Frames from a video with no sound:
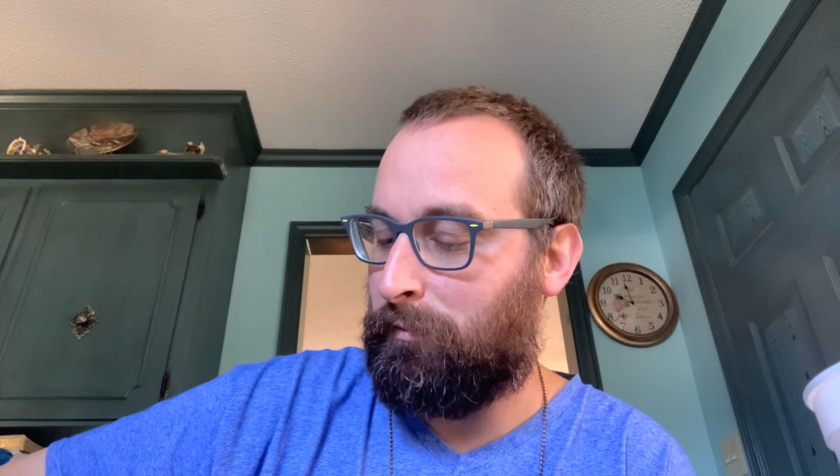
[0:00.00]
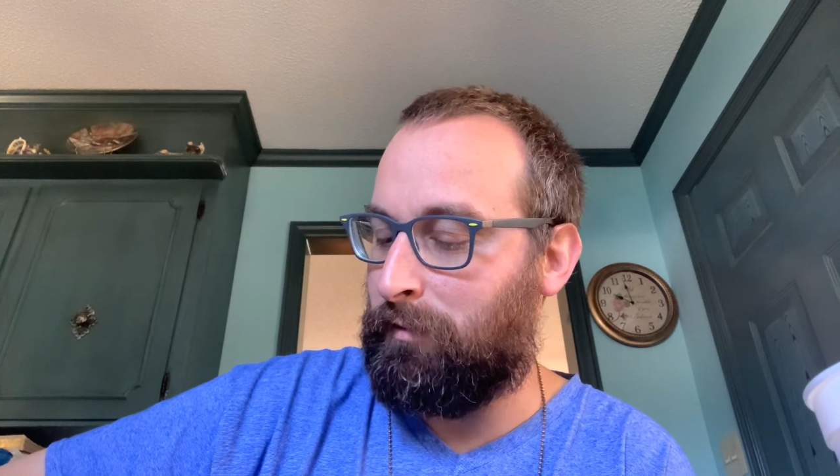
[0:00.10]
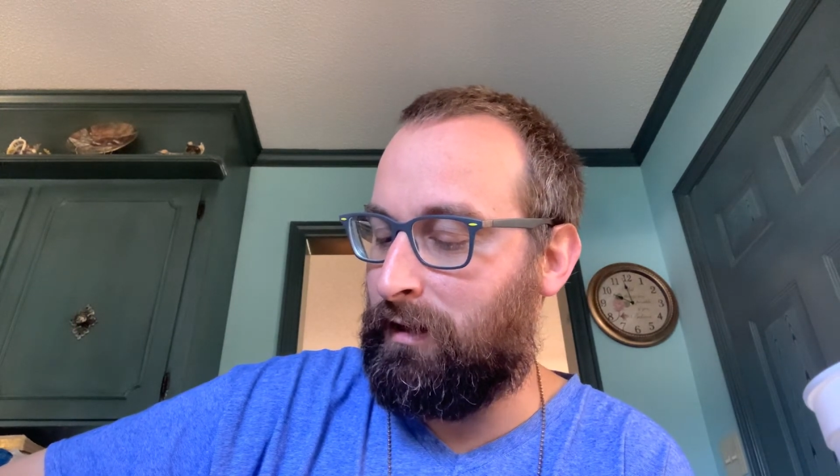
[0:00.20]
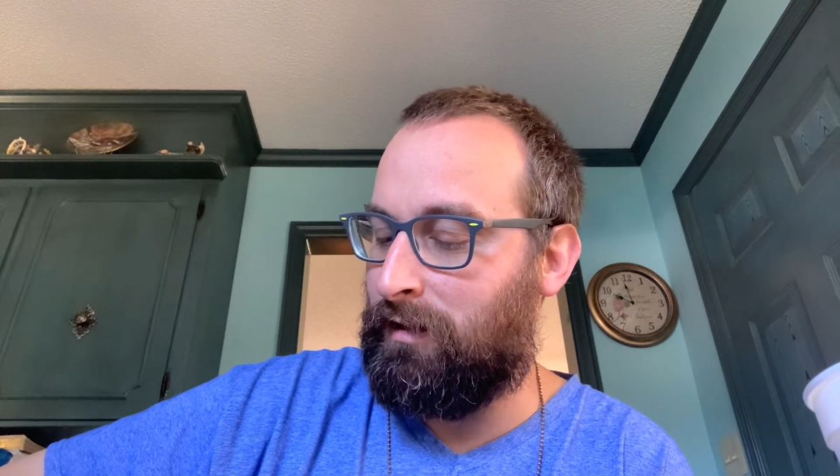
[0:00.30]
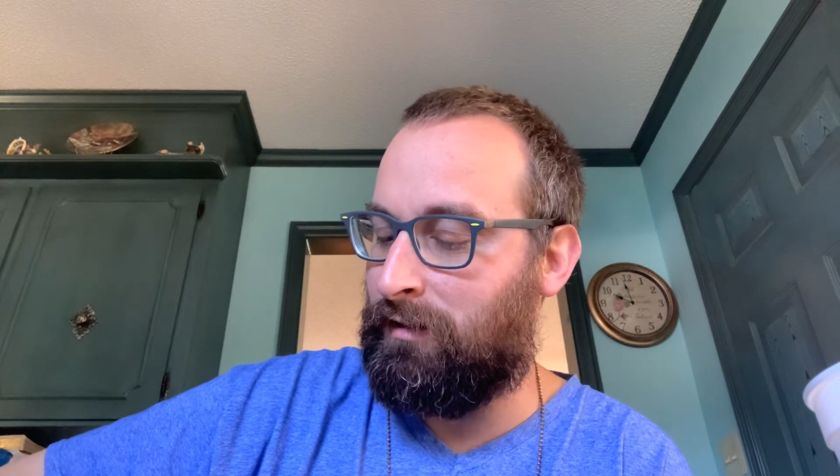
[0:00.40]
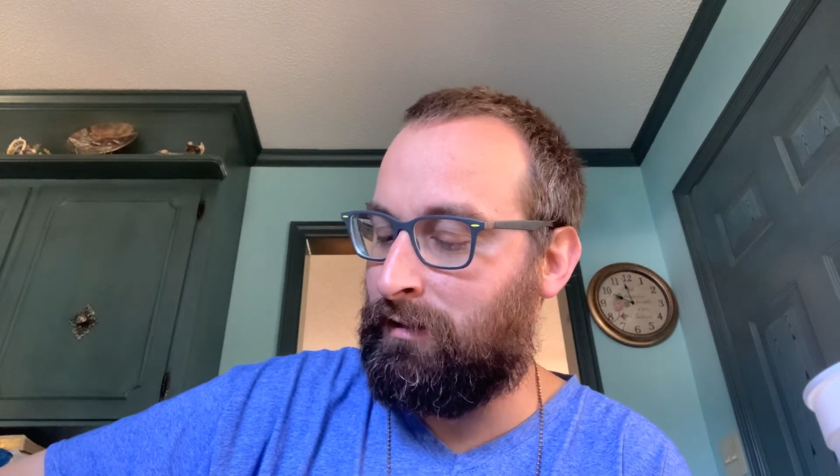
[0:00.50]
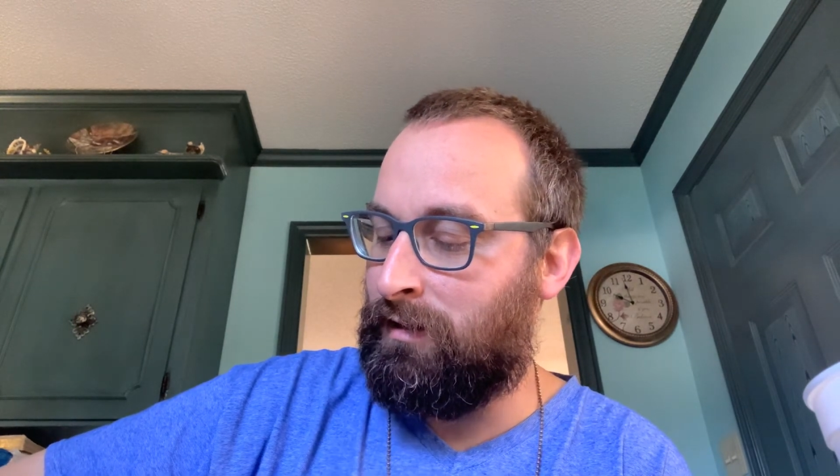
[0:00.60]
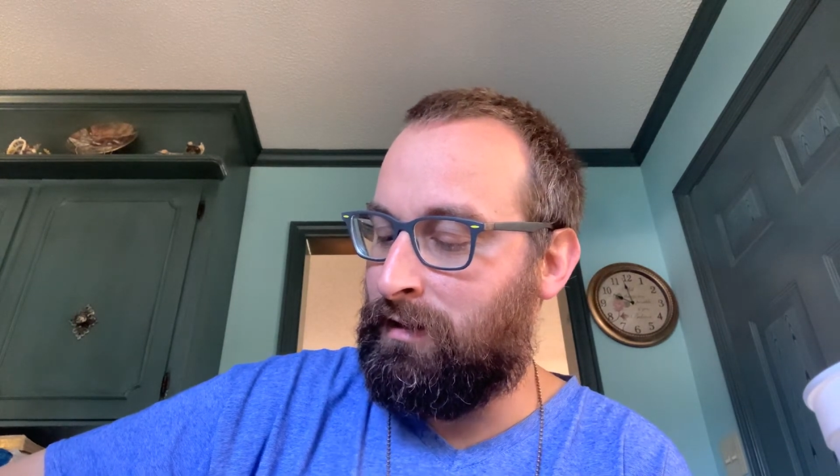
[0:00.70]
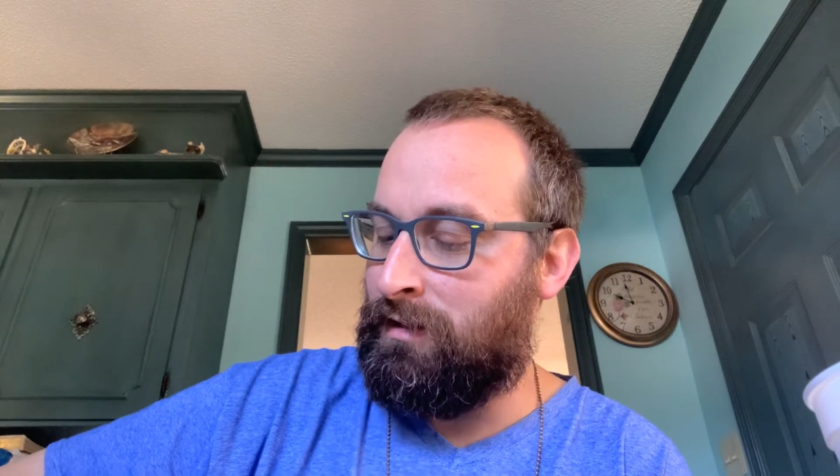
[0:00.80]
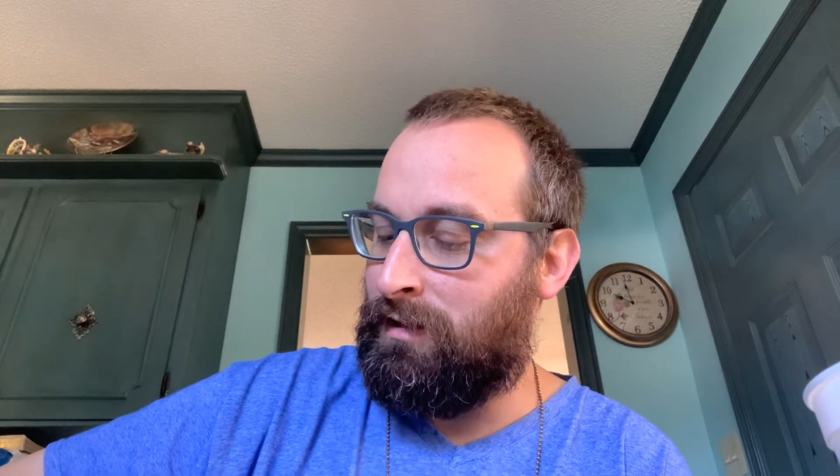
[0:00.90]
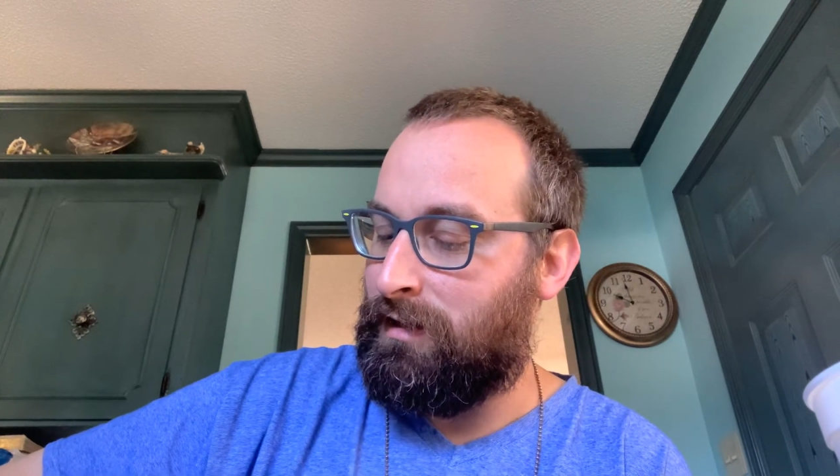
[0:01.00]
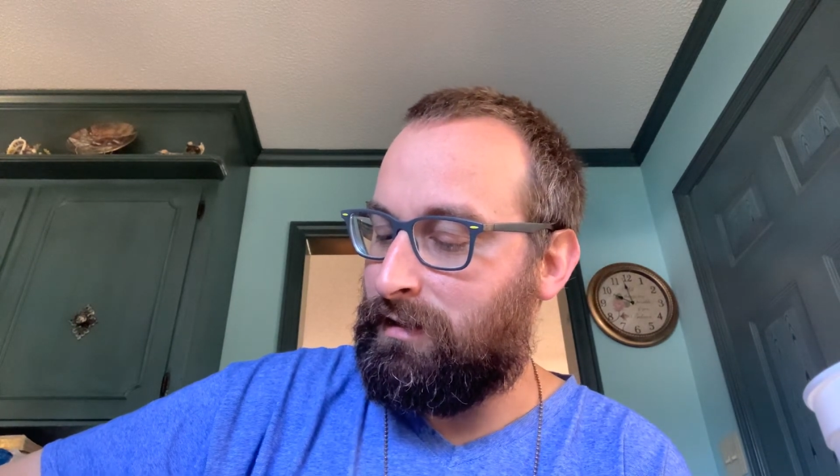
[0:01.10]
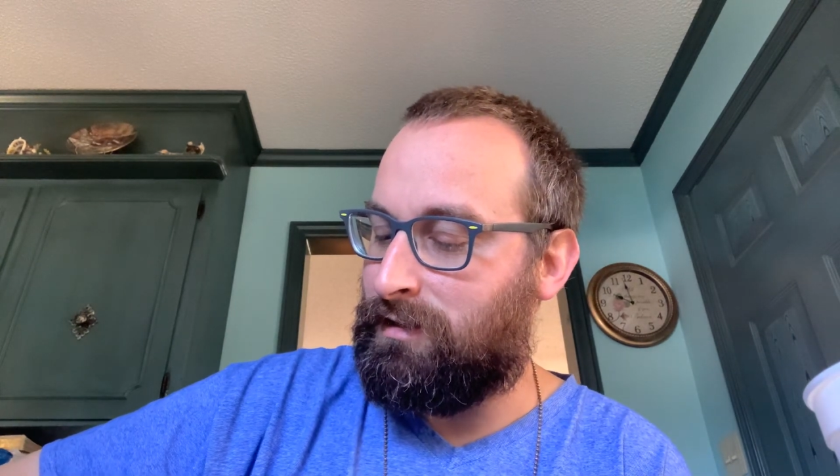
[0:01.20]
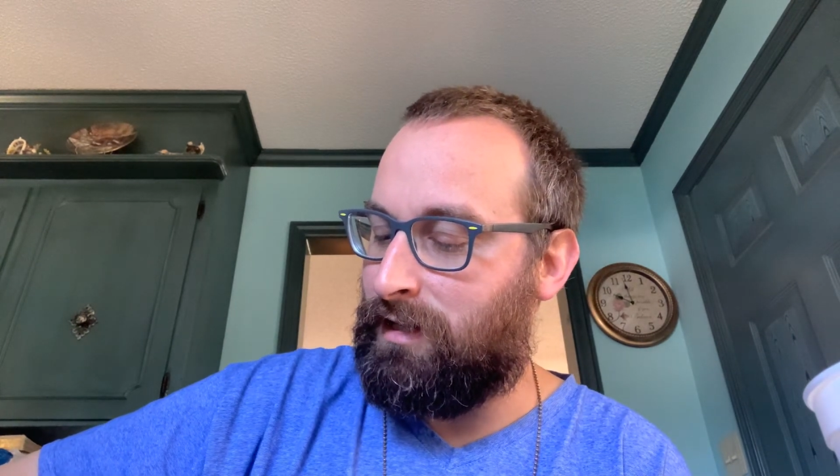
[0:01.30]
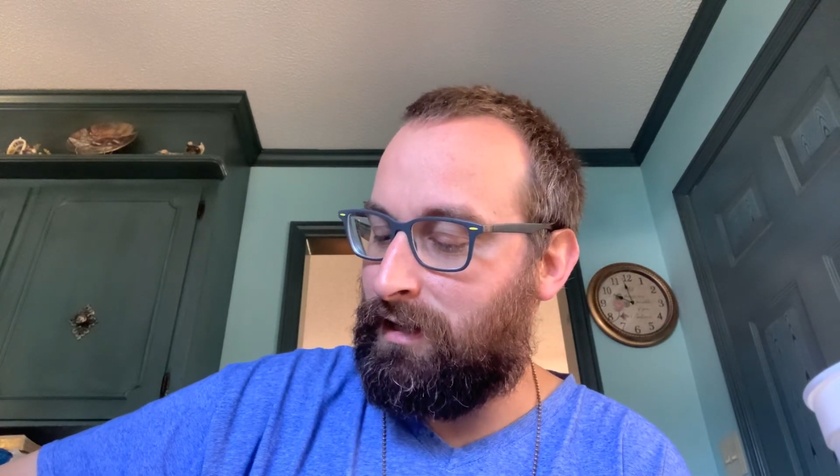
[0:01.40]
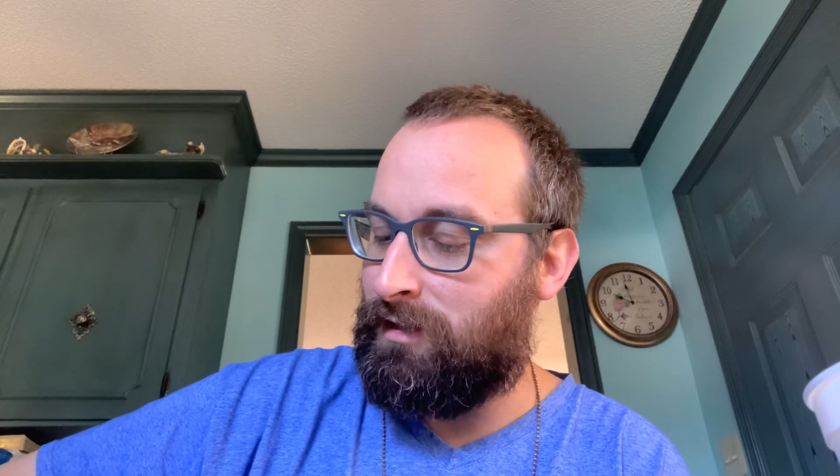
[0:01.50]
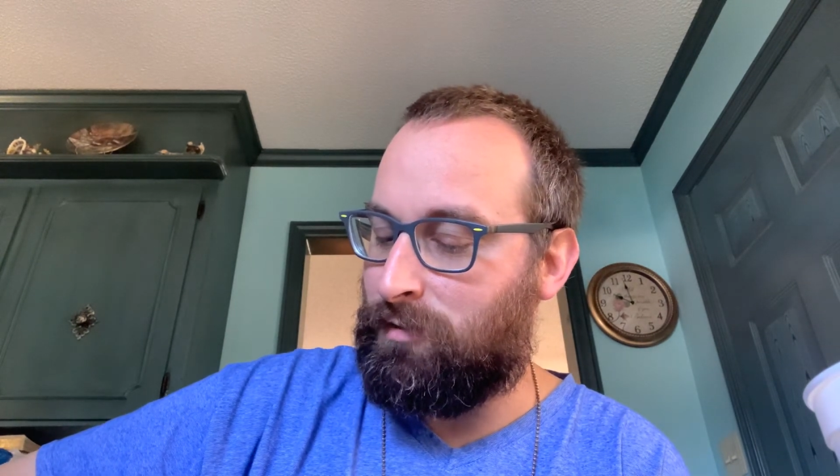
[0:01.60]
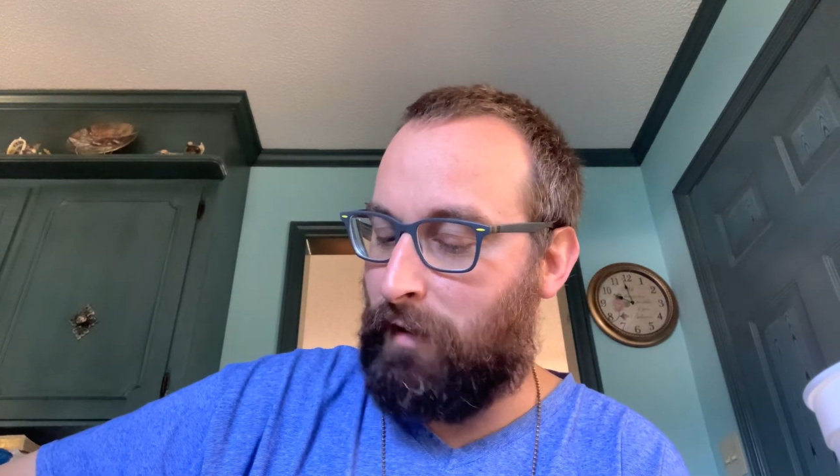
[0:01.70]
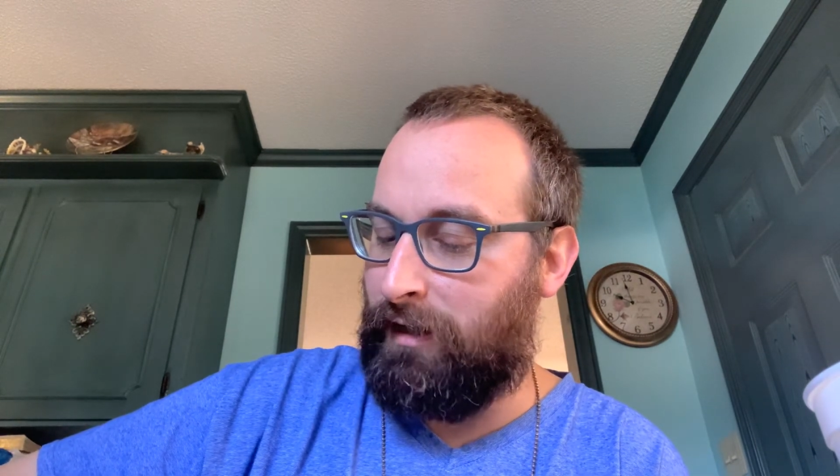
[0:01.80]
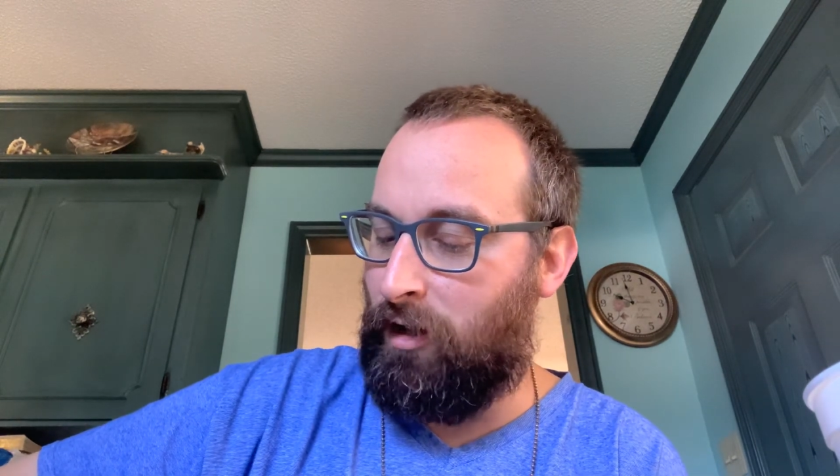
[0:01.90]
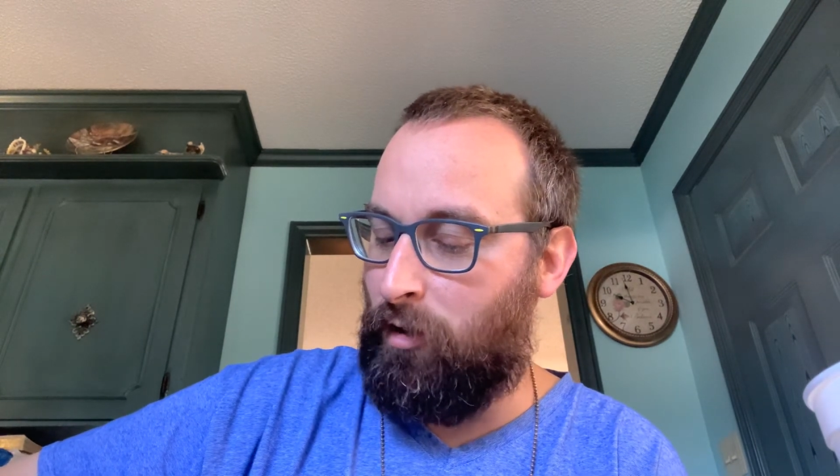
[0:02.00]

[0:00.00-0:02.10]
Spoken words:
blah. He says, By no